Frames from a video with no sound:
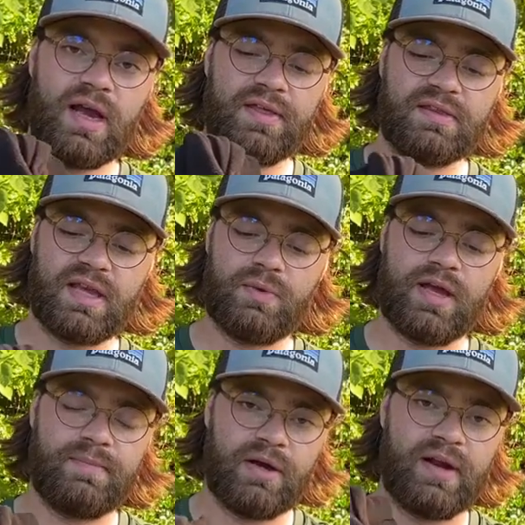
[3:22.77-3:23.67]
I think they
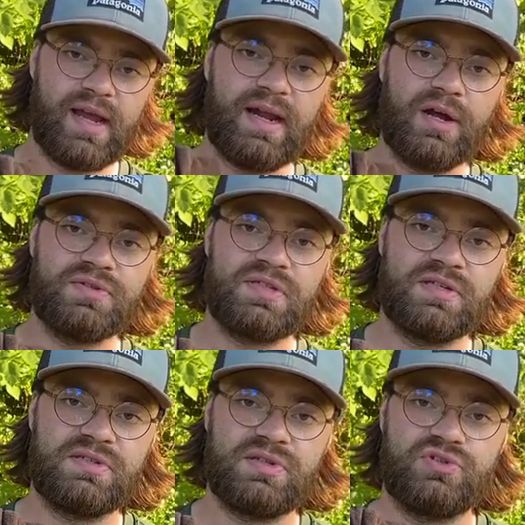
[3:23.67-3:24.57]
weigh about 8
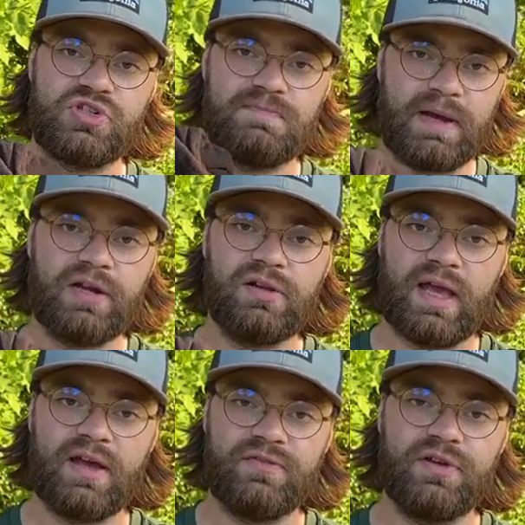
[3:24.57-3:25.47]
ounces, so just barely
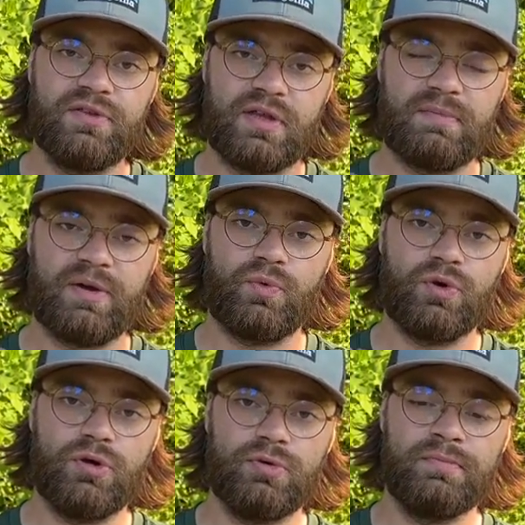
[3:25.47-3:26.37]
heavier than my
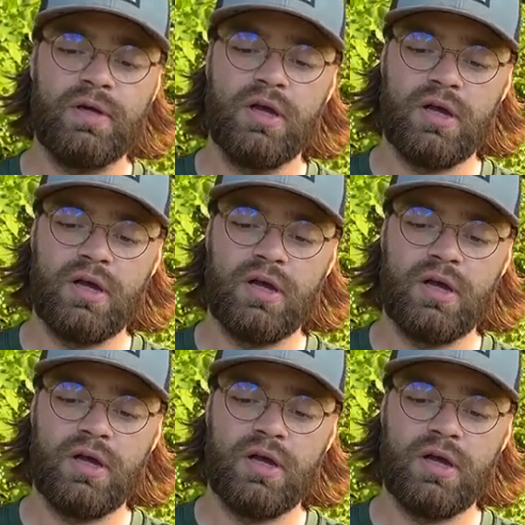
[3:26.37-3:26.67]
warm